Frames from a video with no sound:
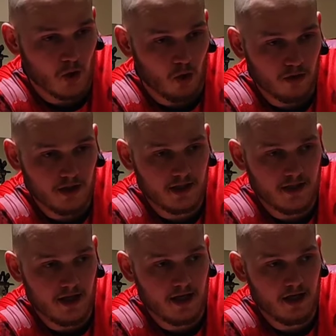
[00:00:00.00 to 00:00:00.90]
Only
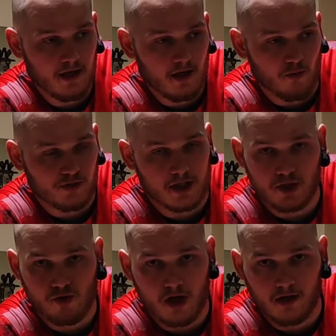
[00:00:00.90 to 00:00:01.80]
day when I
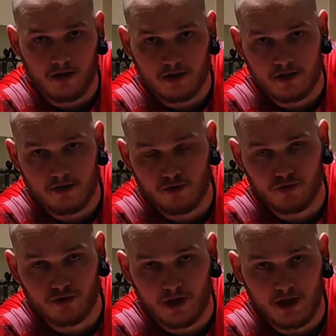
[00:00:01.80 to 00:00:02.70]
struggle is
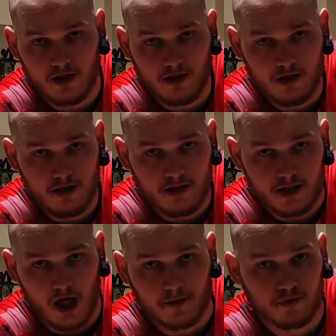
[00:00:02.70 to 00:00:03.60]
usually
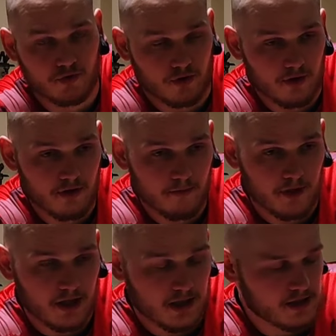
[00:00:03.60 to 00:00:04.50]
side pressure,
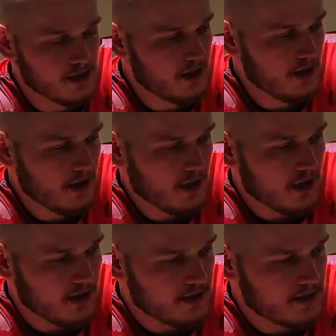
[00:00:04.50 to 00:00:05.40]
because
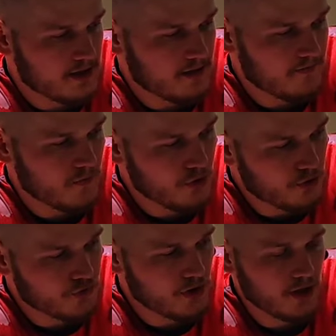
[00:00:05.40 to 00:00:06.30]

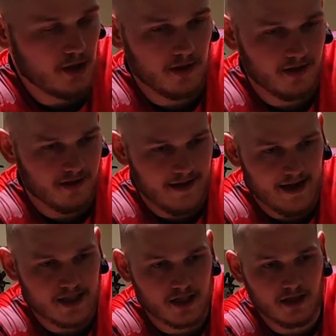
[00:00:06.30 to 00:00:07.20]
usually
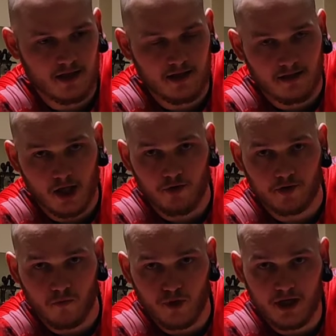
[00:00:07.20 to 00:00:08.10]
last day
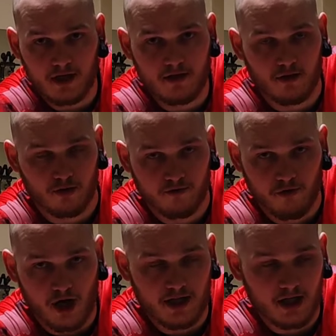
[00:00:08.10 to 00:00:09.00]
of the week on
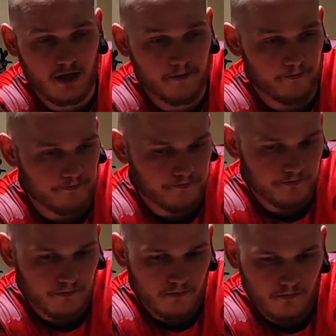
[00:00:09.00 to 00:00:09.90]
Friday
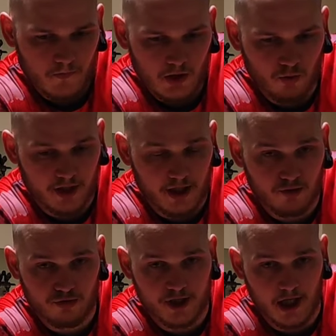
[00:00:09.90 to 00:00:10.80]
when I
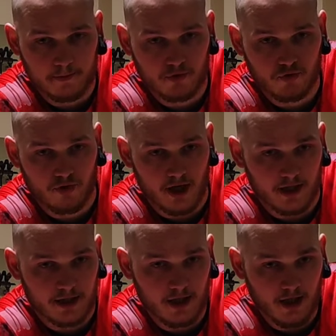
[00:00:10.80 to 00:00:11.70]
do side pressure,
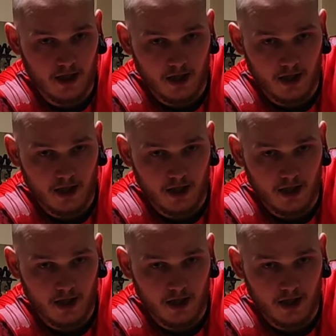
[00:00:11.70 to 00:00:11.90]
and